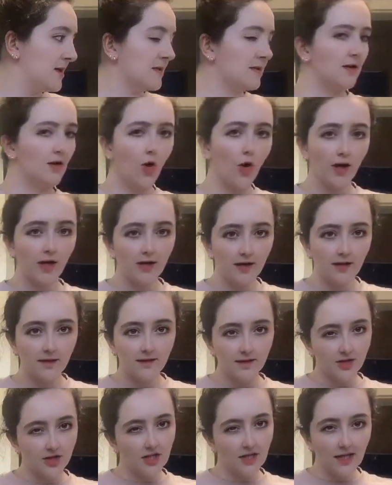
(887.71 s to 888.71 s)
the oil,
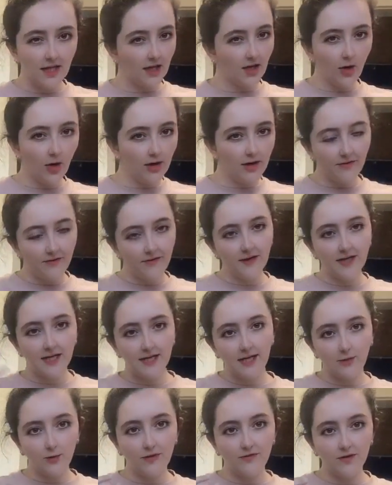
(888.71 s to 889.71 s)
the chili oil thingy
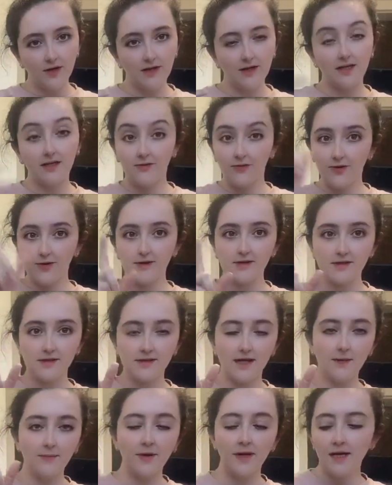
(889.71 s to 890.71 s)
that we've done in the first
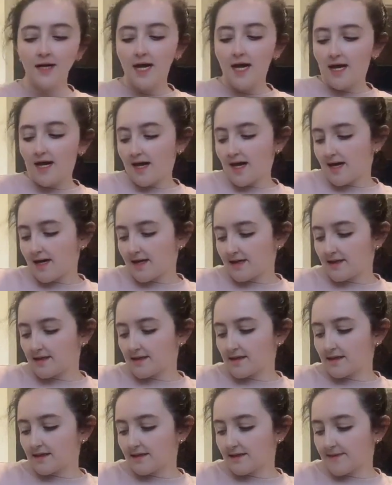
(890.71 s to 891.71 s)
step.
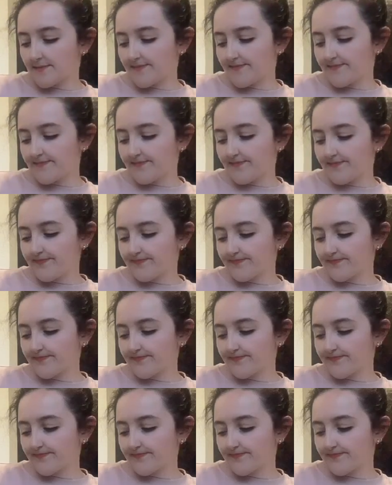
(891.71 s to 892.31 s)
And